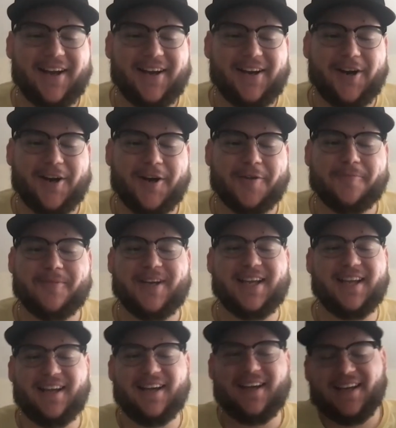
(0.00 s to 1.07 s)
Are
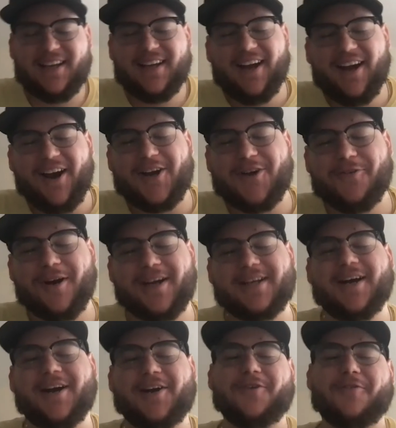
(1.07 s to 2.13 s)
you
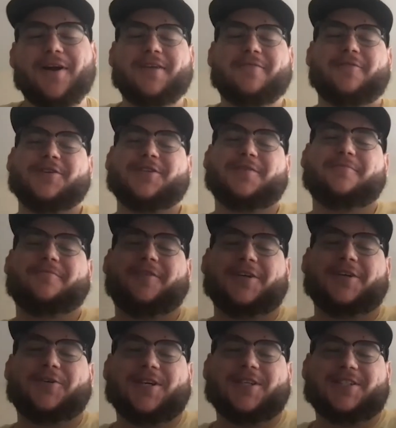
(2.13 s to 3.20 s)
ready for some
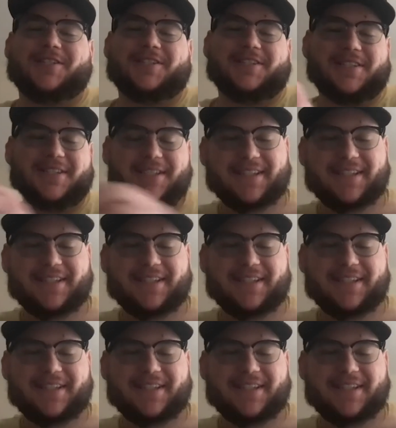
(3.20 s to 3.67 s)
fun questions?